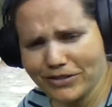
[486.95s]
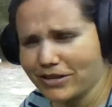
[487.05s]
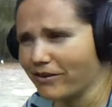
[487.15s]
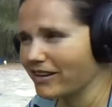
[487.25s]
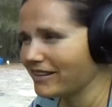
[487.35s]

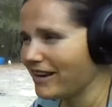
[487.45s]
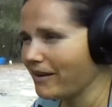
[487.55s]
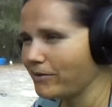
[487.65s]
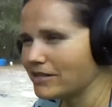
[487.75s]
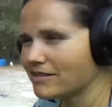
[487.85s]
So
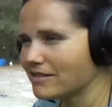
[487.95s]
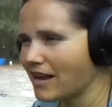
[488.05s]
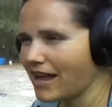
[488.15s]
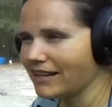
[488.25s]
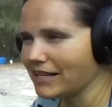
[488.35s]
it was
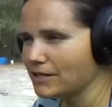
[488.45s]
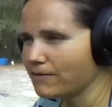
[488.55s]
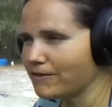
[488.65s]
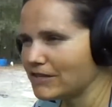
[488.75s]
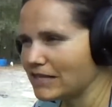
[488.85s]
at least
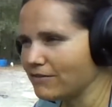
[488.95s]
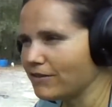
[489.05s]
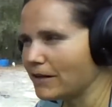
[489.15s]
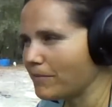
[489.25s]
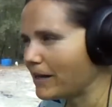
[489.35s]
15
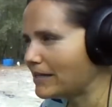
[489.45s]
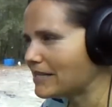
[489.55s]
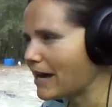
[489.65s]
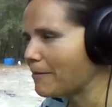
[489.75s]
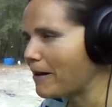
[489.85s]
feet by the
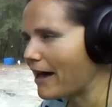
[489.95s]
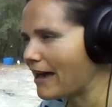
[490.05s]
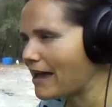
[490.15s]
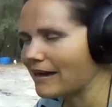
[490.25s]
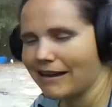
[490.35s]
time
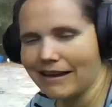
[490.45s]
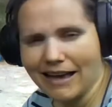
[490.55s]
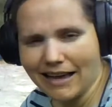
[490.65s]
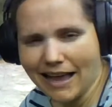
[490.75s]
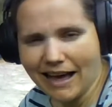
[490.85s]

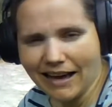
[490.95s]
I